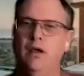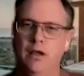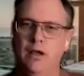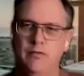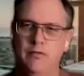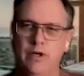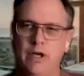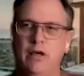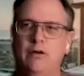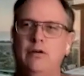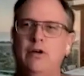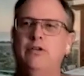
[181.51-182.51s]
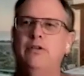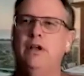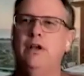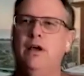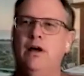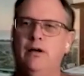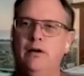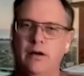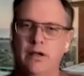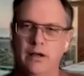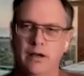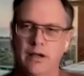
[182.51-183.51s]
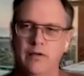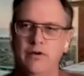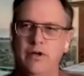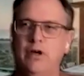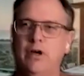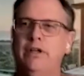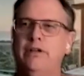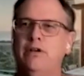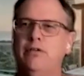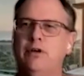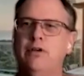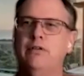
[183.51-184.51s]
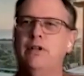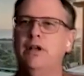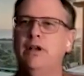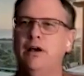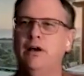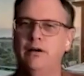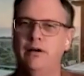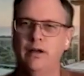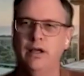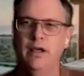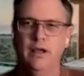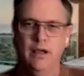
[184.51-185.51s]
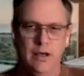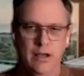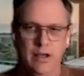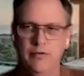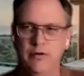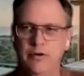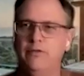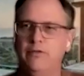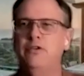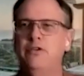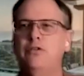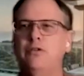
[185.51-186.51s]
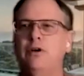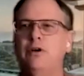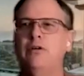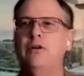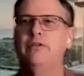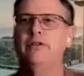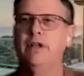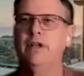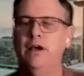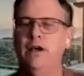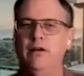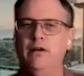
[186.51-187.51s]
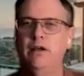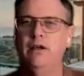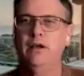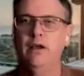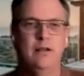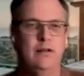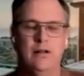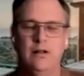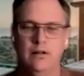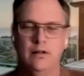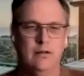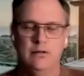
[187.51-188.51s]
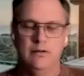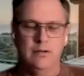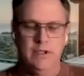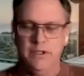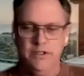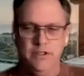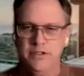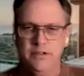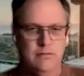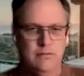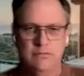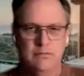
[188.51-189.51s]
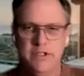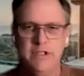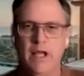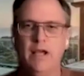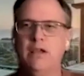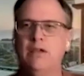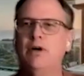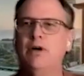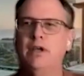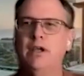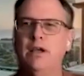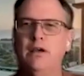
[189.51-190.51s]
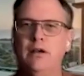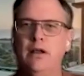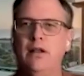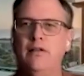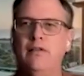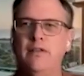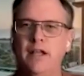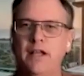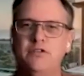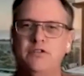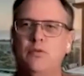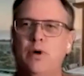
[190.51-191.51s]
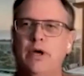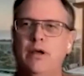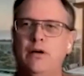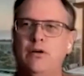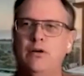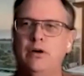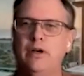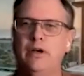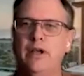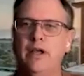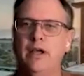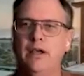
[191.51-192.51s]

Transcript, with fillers: And every day I wrote that down, every night I wrote that down, and every afternoon I wrote that down, until it just stuck in my head. And that's the way I've got it.